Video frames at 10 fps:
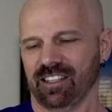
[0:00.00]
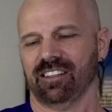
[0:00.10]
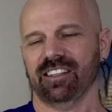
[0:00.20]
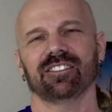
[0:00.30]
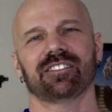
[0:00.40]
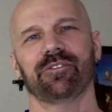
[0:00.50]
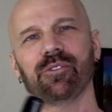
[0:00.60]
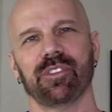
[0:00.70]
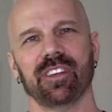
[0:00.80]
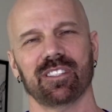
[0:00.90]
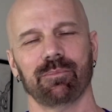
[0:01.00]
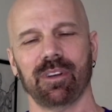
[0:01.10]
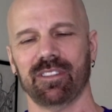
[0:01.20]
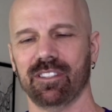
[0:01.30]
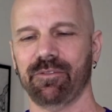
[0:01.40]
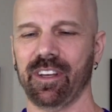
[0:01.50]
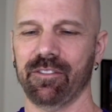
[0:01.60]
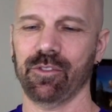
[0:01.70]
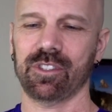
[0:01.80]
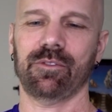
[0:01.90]
Now here's a few things about this
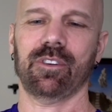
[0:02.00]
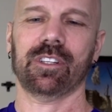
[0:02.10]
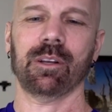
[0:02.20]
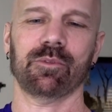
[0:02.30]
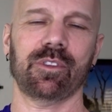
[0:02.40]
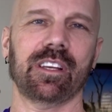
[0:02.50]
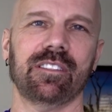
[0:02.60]
fan. First of all, it comes with an